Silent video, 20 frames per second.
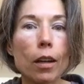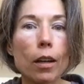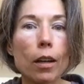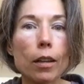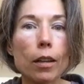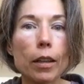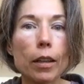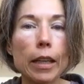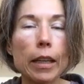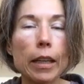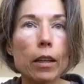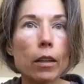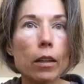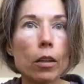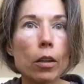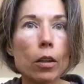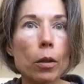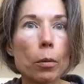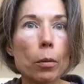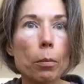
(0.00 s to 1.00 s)
heated,
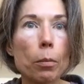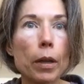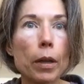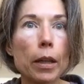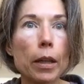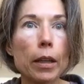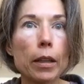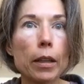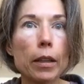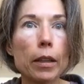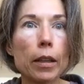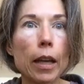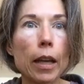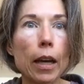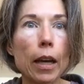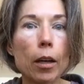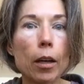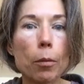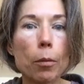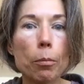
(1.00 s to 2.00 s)
but
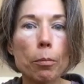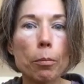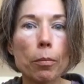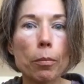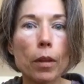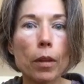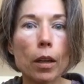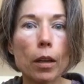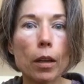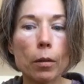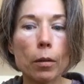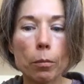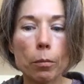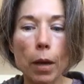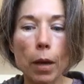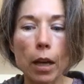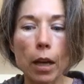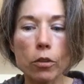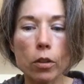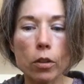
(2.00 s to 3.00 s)
yeah, I'm
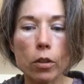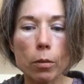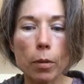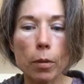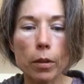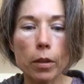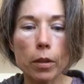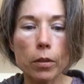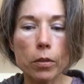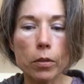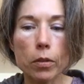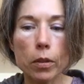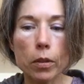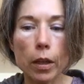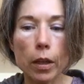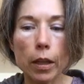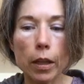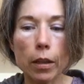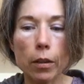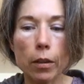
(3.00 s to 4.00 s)
passionate about this,
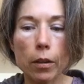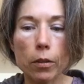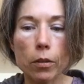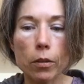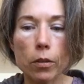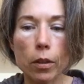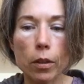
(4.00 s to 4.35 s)
and